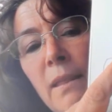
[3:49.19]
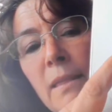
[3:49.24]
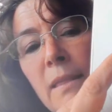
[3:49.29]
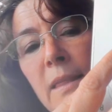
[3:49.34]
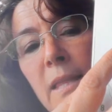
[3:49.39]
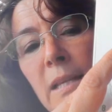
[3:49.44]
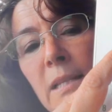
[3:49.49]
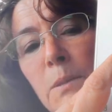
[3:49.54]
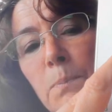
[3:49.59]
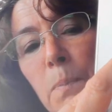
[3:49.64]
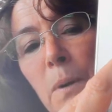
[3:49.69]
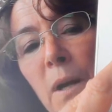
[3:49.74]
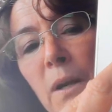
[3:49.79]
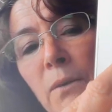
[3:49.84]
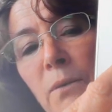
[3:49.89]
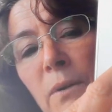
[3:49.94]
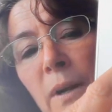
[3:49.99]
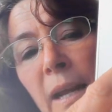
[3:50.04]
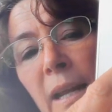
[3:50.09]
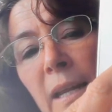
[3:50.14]
This
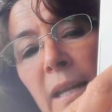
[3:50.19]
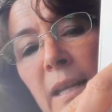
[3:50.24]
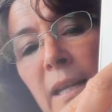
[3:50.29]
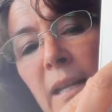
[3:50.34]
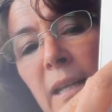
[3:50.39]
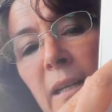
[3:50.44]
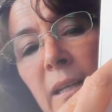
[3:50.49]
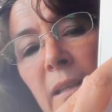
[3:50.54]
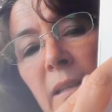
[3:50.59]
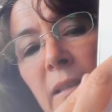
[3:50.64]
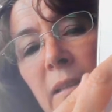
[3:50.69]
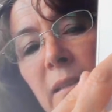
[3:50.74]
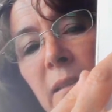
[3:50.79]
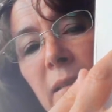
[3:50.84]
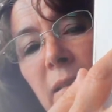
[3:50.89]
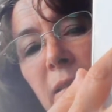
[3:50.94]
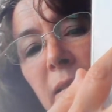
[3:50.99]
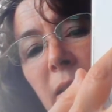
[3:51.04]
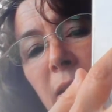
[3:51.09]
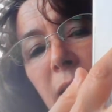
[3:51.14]
part right
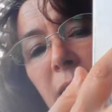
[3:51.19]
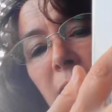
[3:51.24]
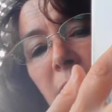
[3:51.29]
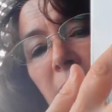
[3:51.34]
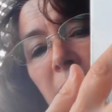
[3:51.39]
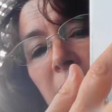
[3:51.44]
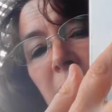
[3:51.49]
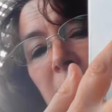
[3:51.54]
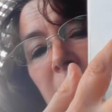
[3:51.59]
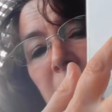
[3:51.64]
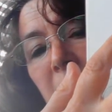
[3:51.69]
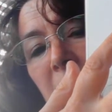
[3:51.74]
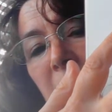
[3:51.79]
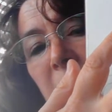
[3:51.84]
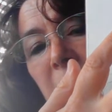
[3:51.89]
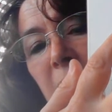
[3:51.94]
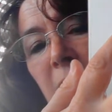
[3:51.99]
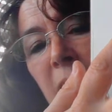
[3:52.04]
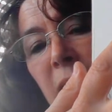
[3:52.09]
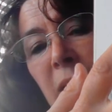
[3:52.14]
here is the
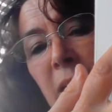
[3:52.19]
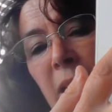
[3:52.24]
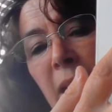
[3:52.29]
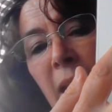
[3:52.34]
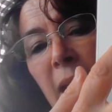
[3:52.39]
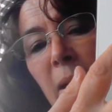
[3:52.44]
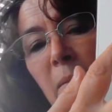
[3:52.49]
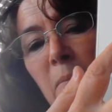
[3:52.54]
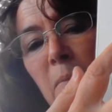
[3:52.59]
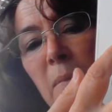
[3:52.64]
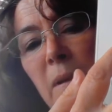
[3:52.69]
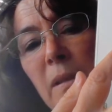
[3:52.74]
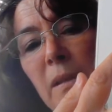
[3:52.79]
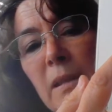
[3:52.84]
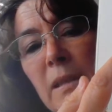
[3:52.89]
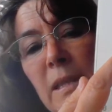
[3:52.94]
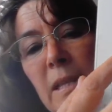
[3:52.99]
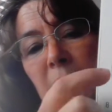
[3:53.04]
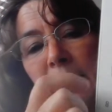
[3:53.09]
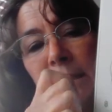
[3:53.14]
stem
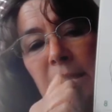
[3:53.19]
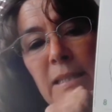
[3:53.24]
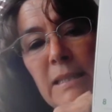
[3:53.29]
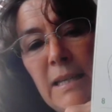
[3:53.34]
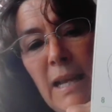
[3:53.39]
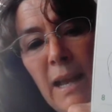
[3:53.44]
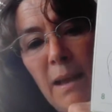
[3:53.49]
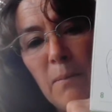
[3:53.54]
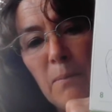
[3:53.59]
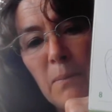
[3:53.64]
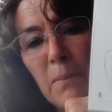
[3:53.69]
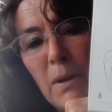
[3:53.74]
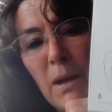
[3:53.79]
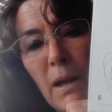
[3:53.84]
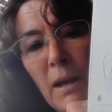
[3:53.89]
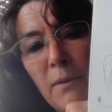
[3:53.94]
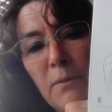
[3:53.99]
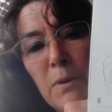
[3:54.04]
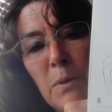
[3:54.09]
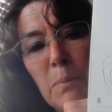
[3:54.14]

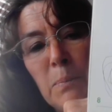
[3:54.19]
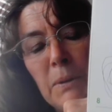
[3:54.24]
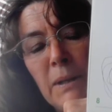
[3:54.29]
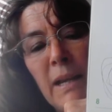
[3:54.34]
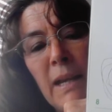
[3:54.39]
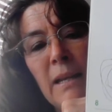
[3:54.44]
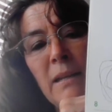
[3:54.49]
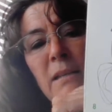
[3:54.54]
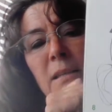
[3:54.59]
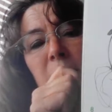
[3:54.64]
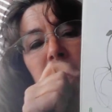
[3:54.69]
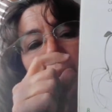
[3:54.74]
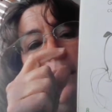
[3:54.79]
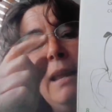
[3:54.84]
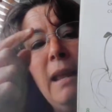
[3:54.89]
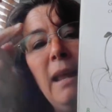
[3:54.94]
of the plant.